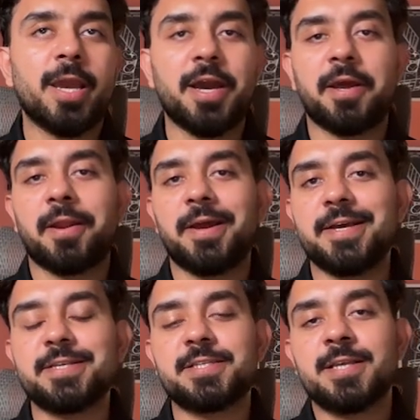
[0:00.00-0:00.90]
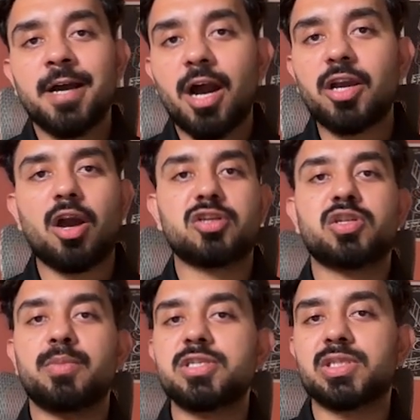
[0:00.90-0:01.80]
here is a
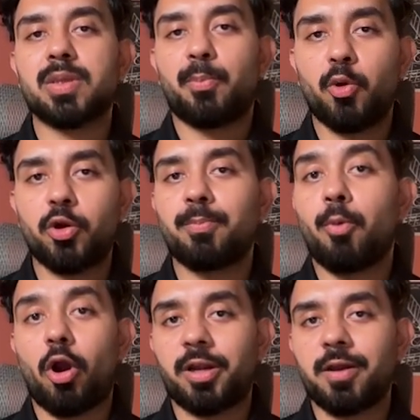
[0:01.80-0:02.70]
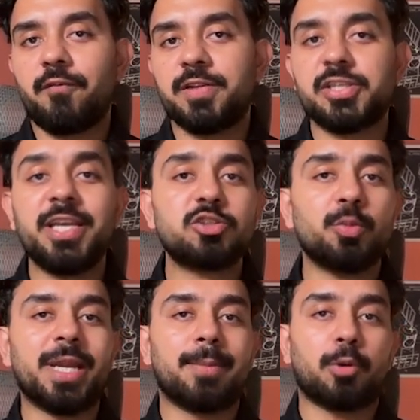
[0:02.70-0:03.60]
customer support bot, which needs to
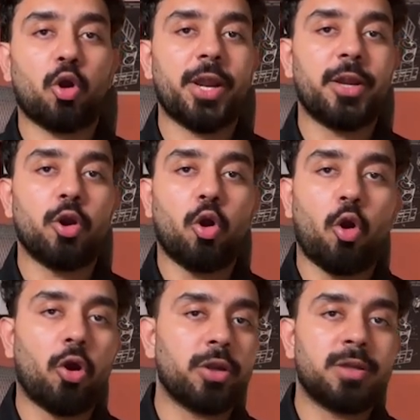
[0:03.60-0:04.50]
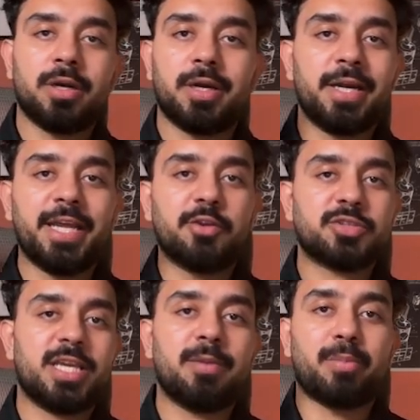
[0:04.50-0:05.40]
be deployed on a
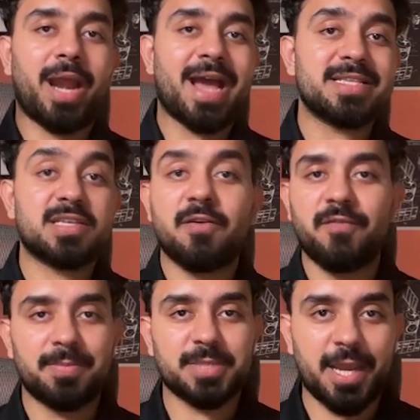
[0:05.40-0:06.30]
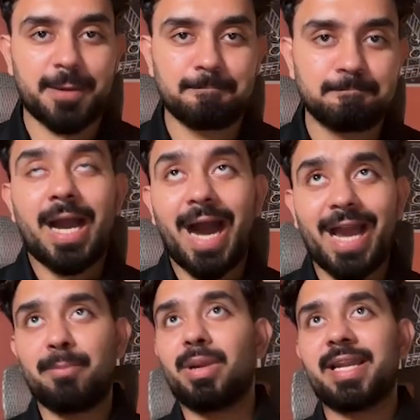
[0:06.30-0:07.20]
D2C brand's website.
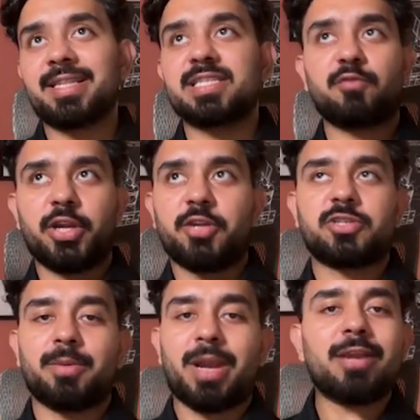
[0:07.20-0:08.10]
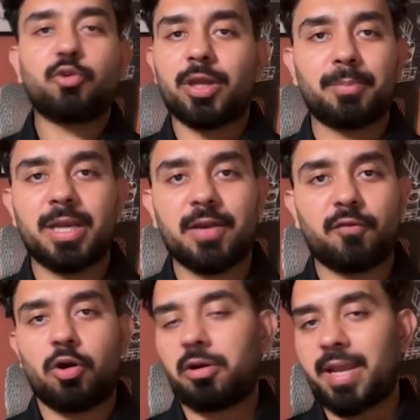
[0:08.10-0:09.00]
I am building this for D2C brand. You can build it
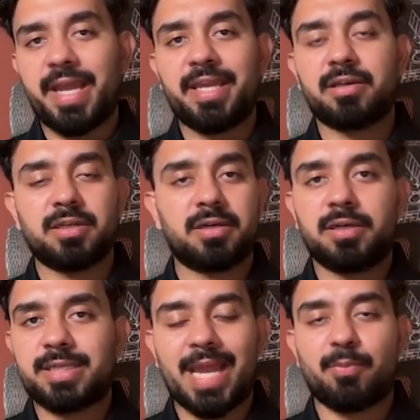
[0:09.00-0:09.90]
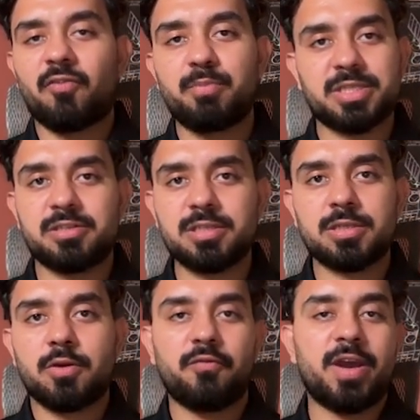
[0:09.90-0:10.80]
for any other type of
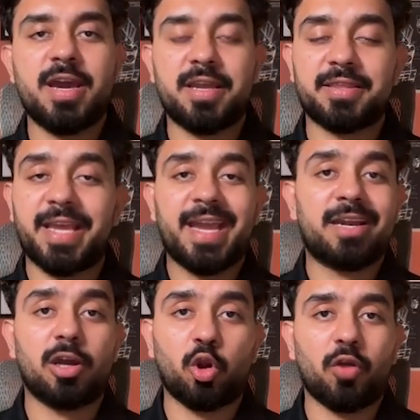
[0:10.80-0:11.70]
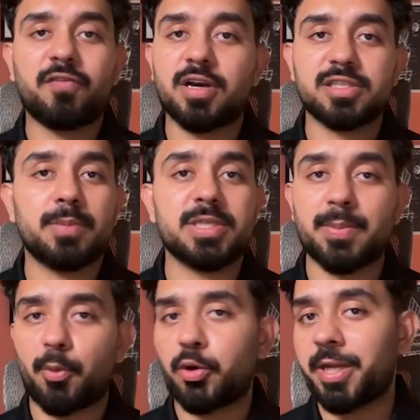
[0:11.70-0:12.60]
business where they get a lot of customer
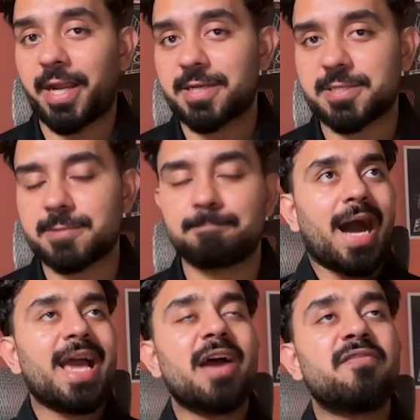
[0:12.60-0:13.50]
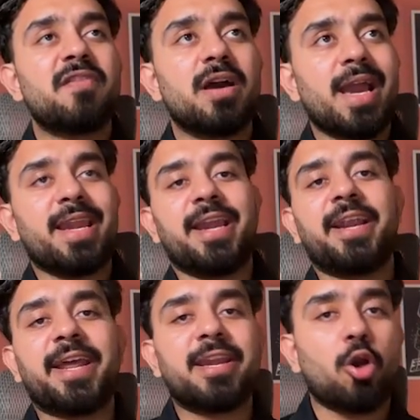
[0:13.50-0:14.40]
support tickets. I have an
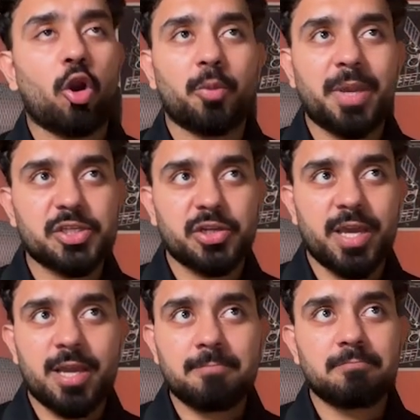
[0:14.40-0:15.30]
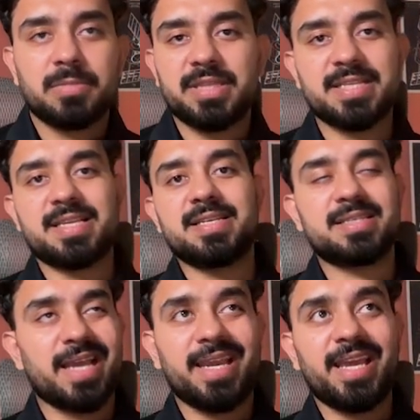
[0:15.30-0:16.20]
n8n automation here. This
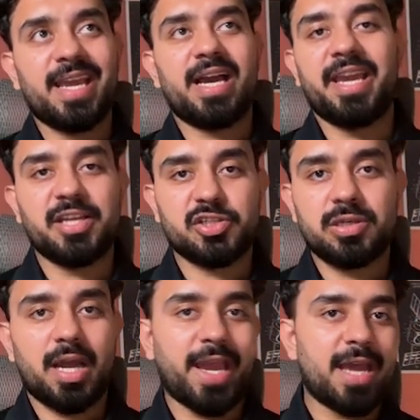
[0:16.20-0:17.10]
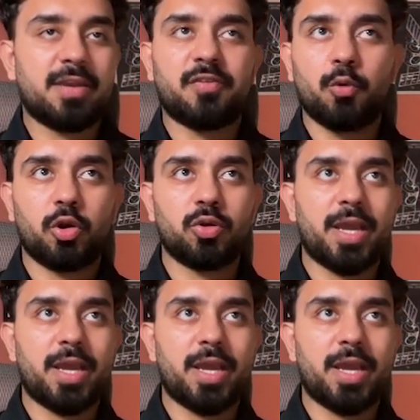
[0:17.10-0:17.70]
is an AI agent. Again, if you want to